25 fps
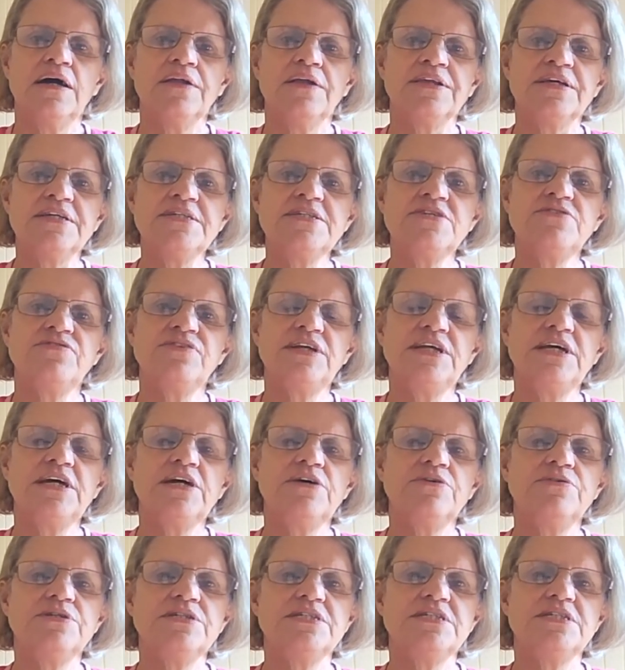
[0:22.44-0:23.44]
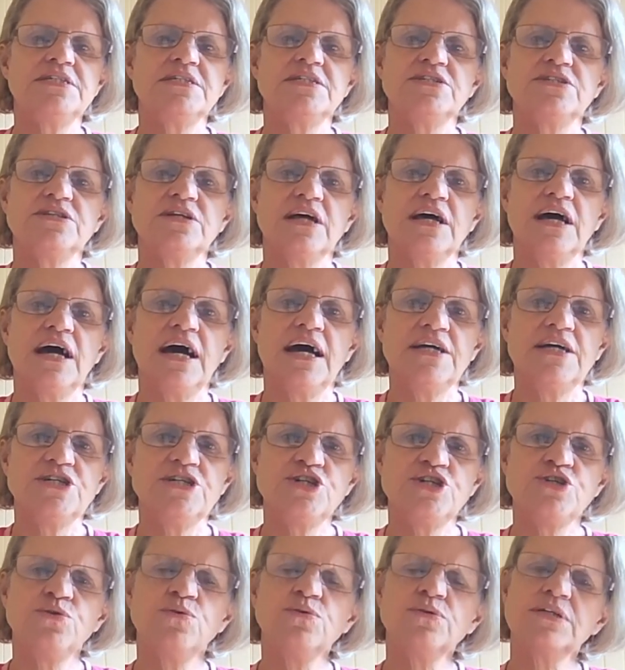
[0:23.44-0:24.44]
this video is a
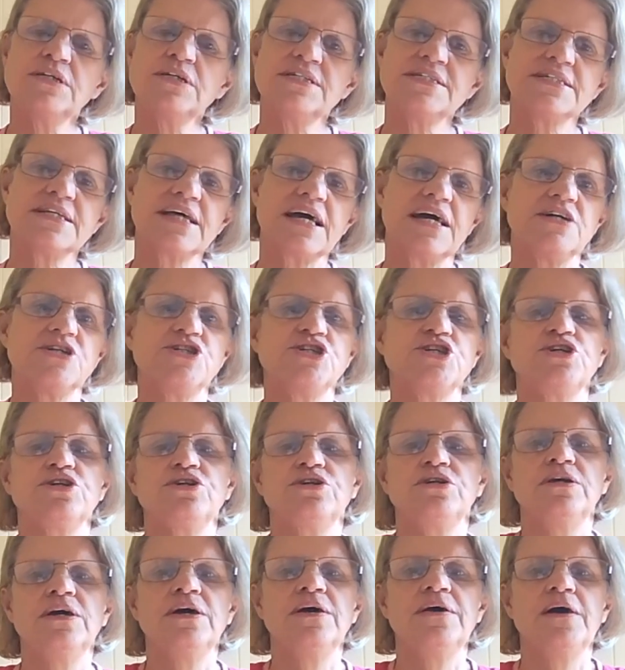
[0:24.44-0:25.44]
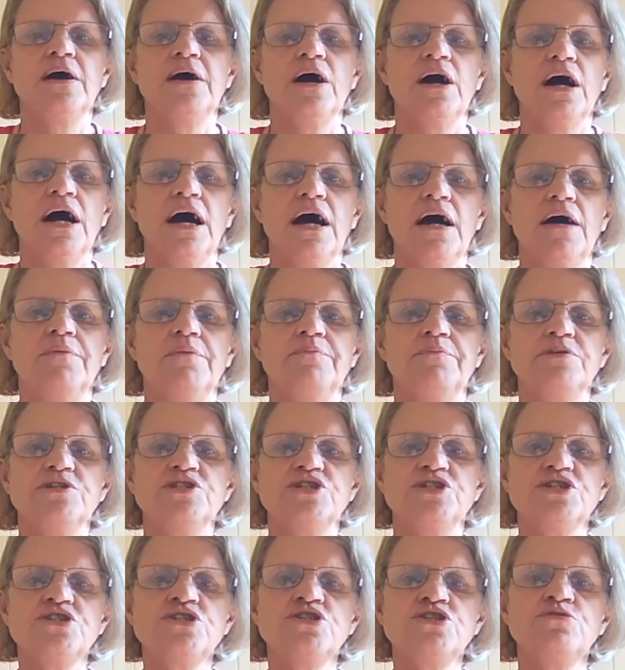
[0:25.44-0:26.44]
short discussion um,
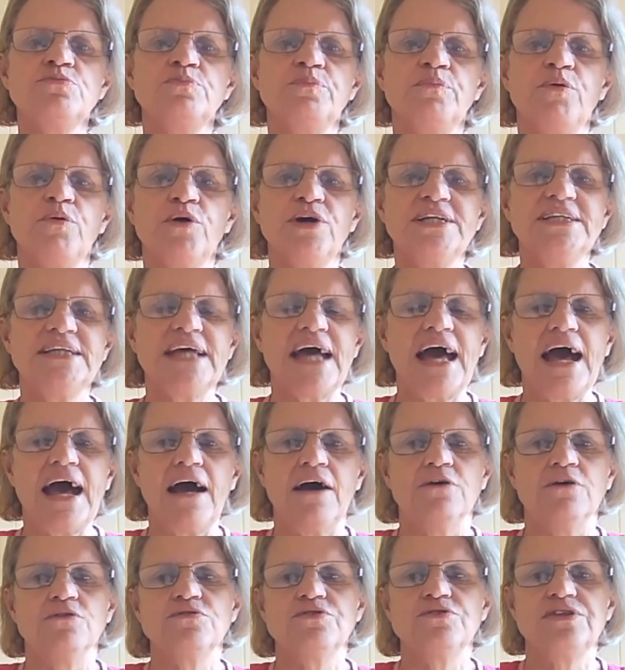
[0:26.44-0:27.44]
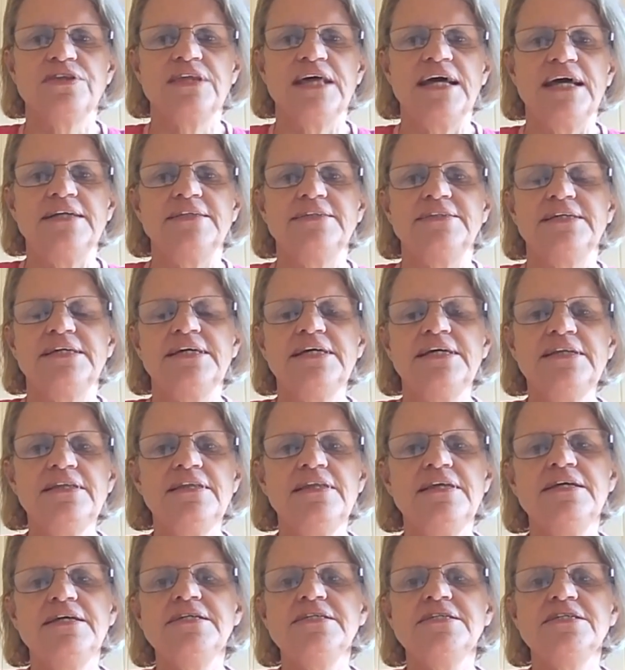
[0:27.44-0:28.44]
just to point out that in
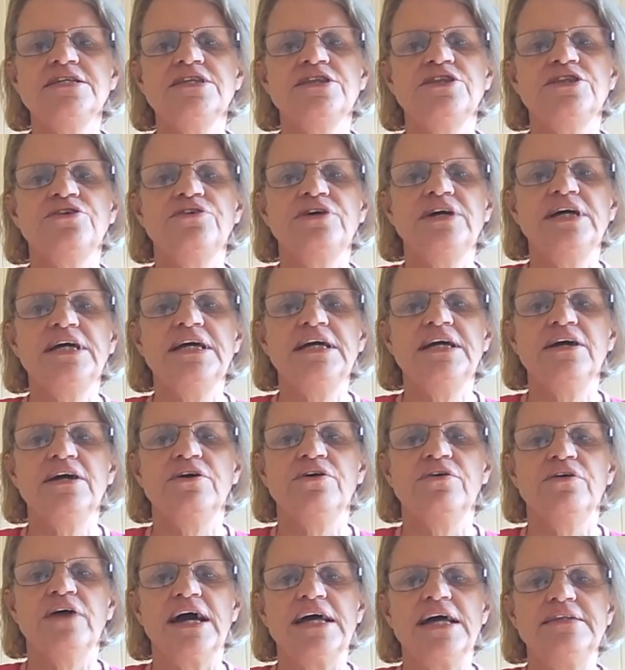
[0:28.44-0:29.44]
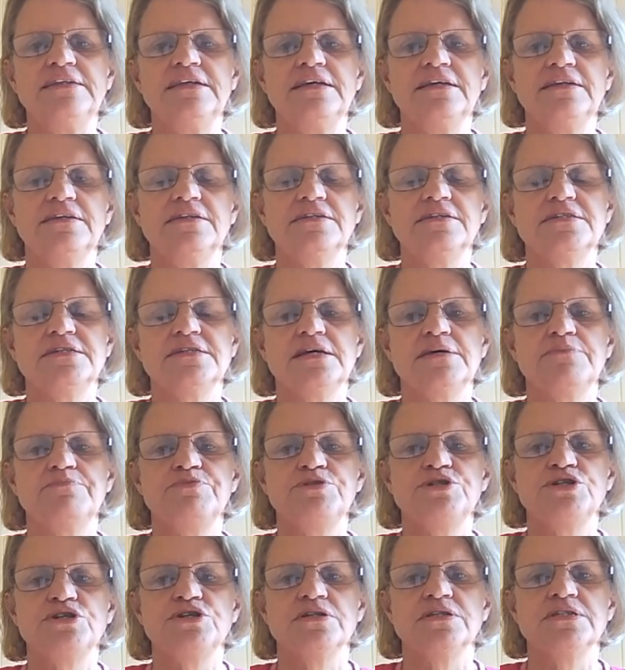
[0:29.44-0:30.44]
these three great
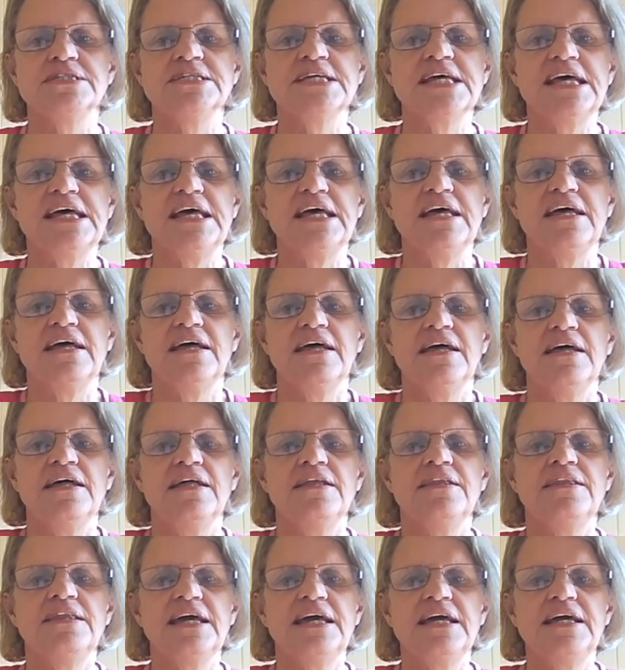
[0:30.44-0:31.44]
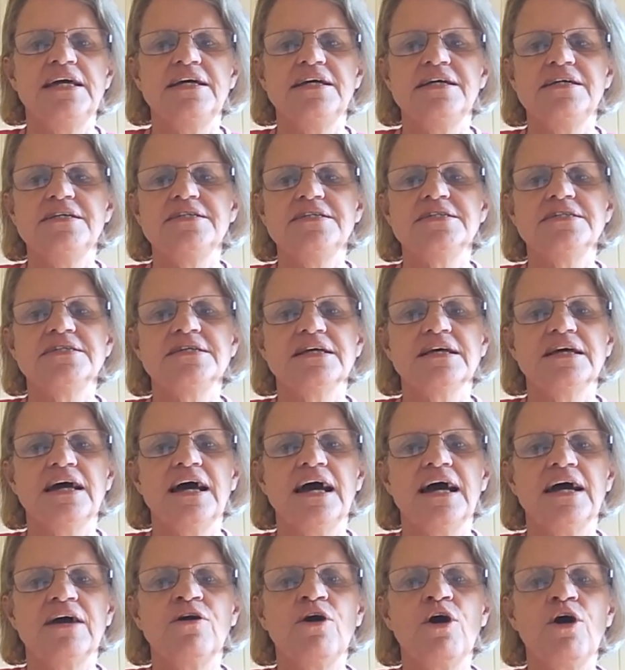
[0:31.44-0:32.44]
deceptions, there is
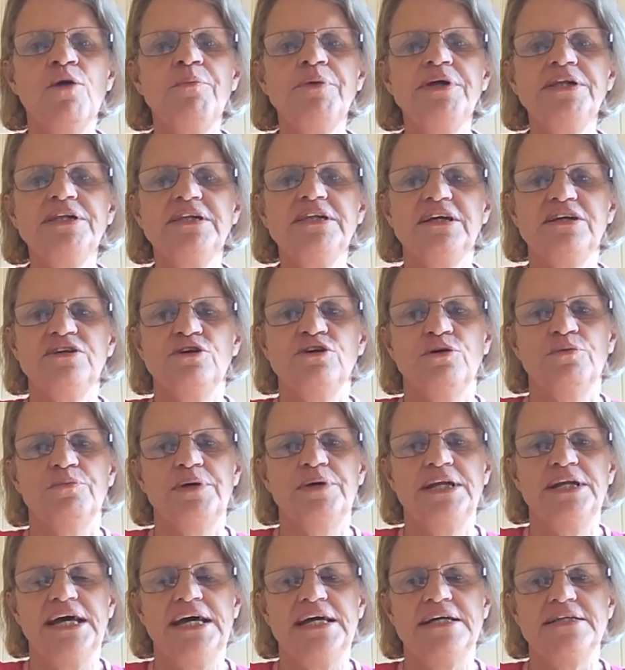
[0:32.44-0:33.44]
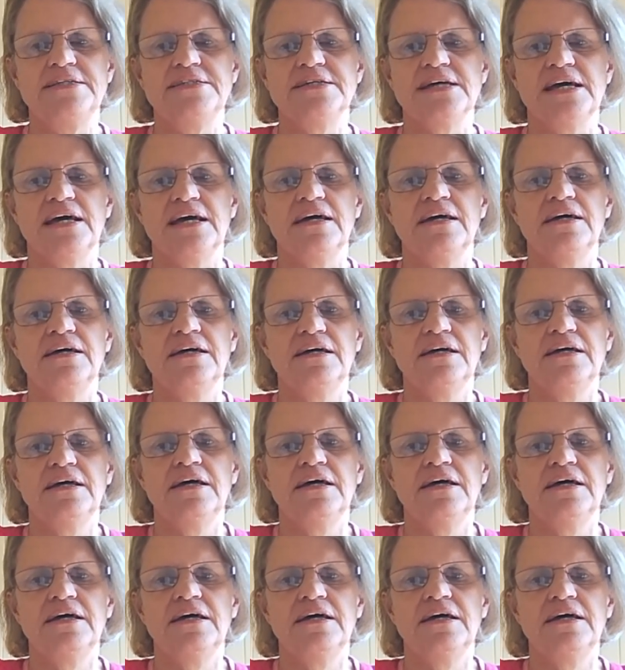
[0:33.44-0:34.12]
a common denominator.